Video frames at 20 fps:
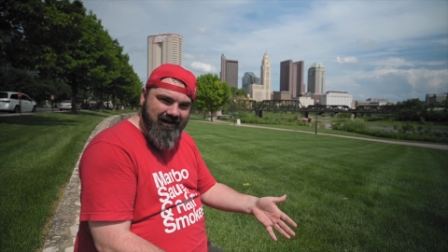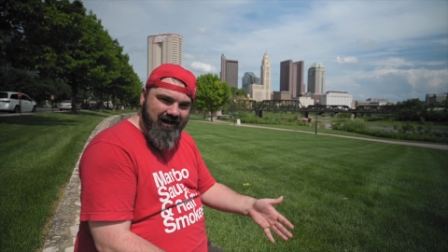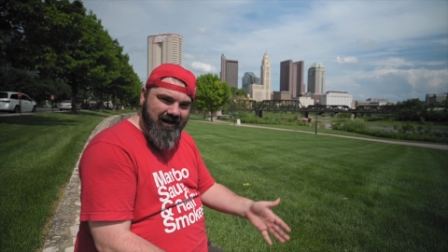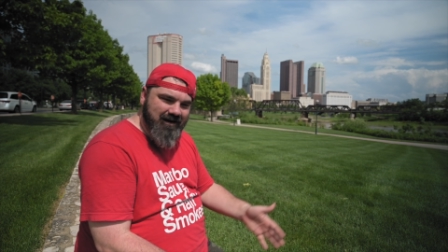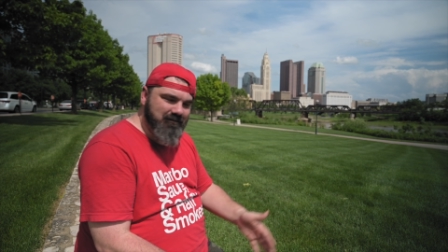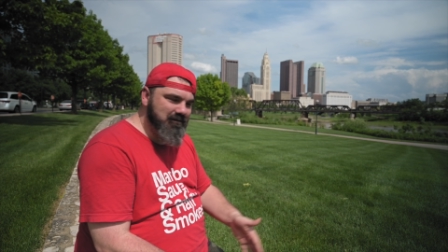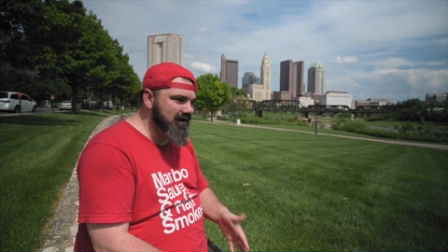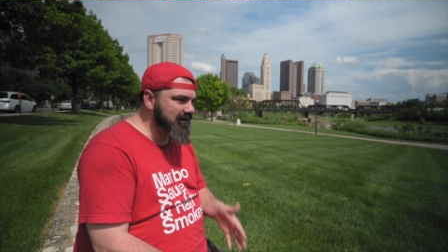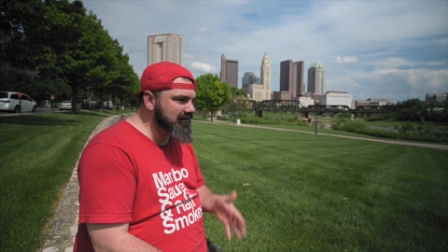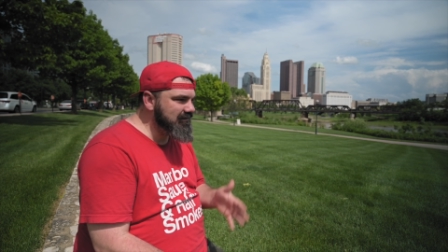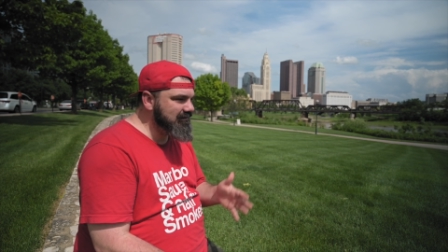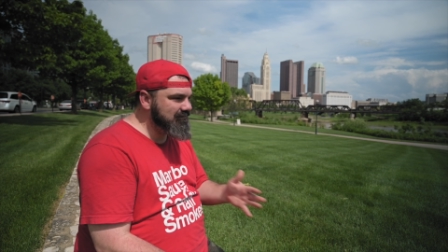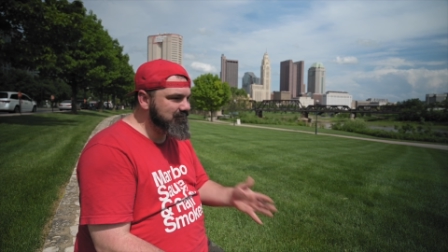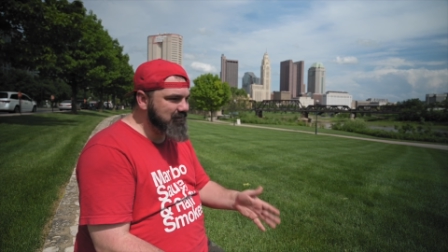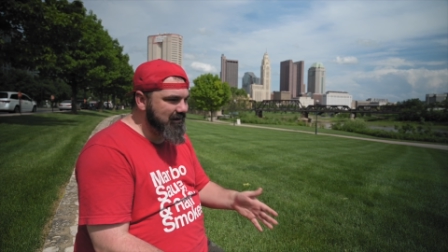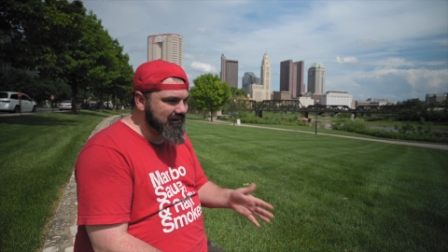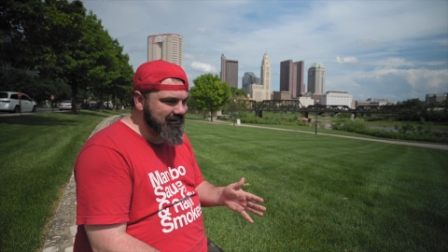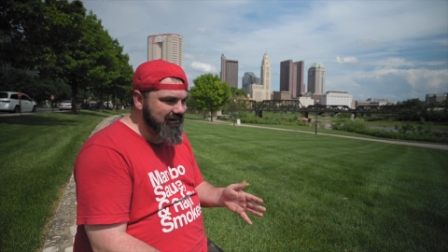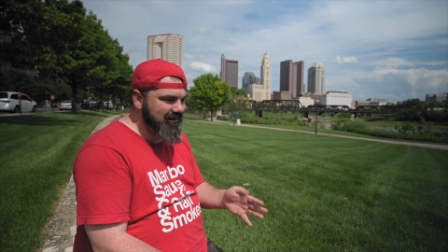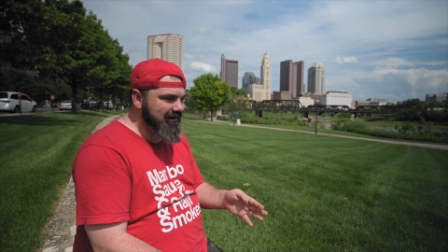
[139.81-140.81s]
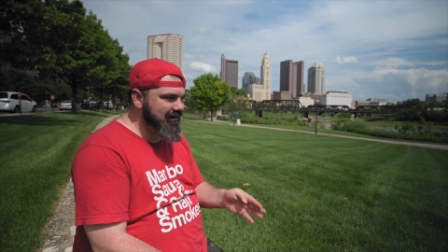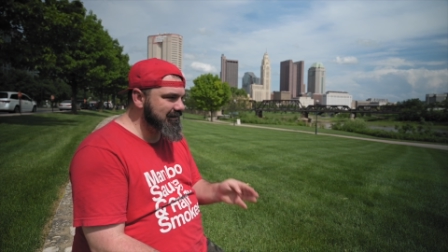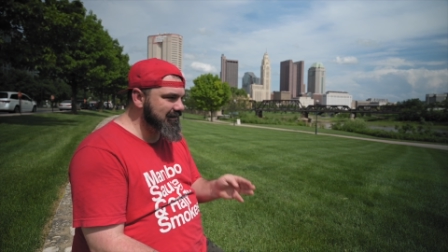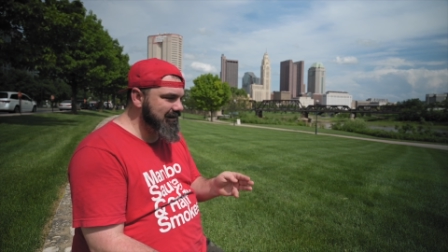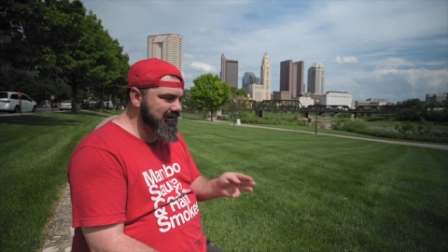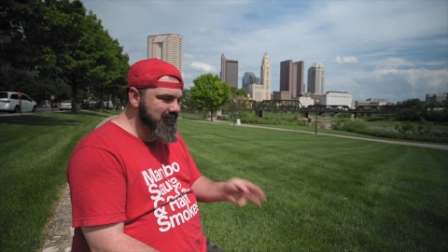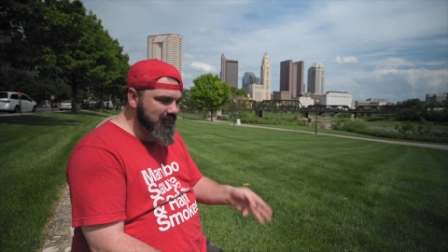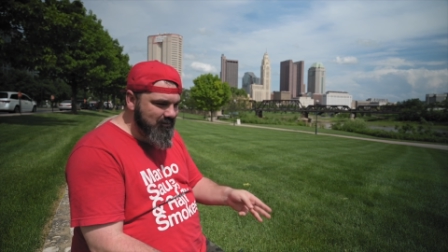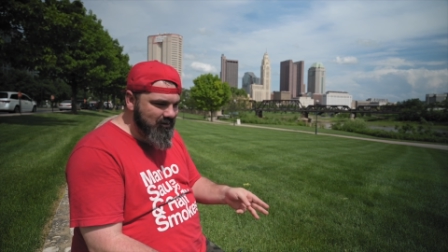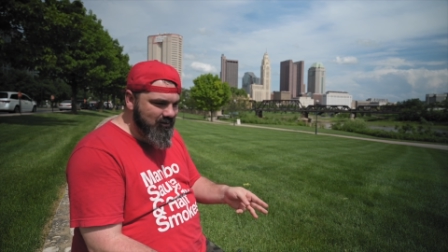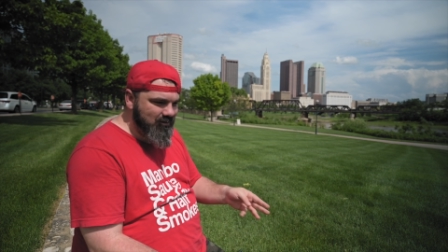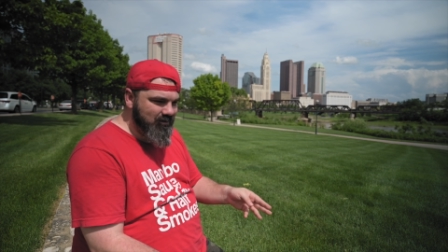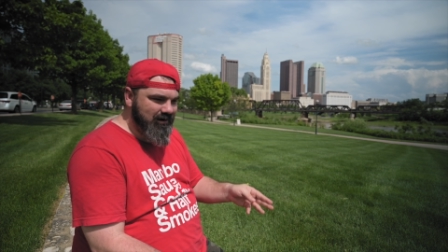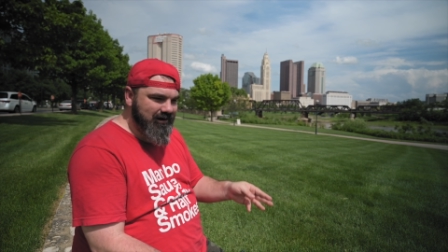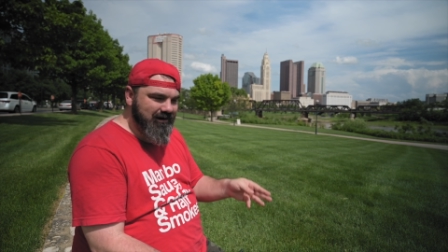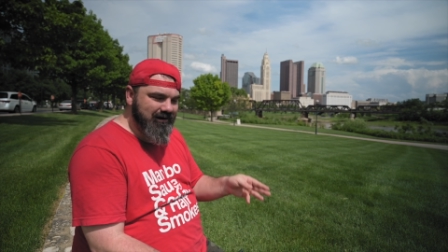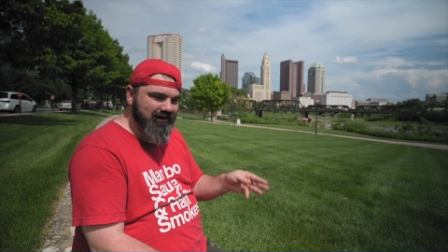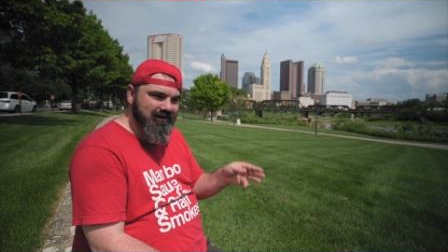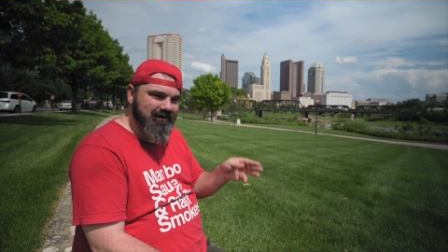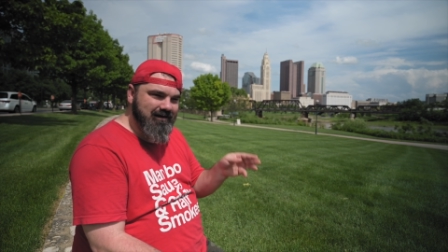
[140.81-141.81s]
And I'm not expecting anything
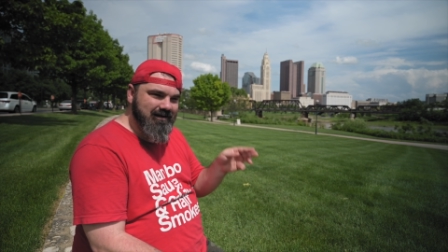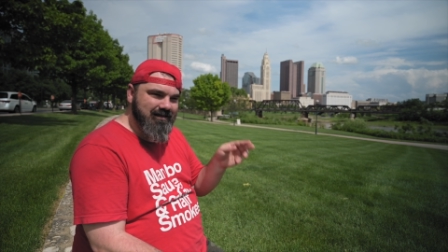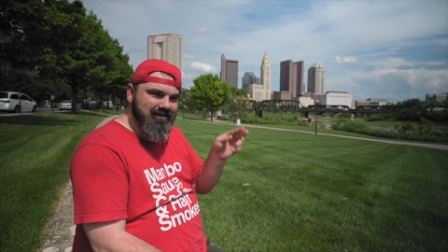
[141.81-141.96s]
more